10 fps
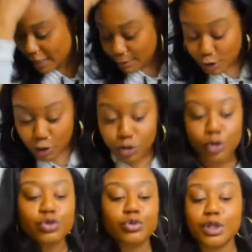I'm still
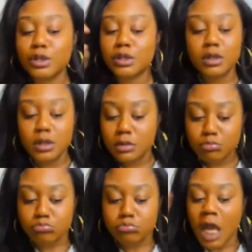social distancing,
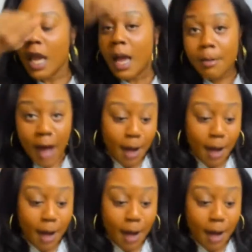but